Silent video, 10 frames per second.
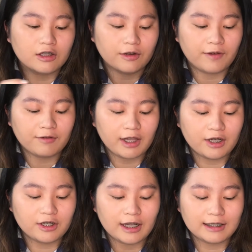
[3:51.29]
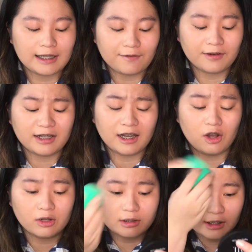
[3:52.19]
So the foundation has definitely
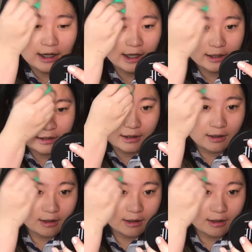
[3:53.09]
oxidized.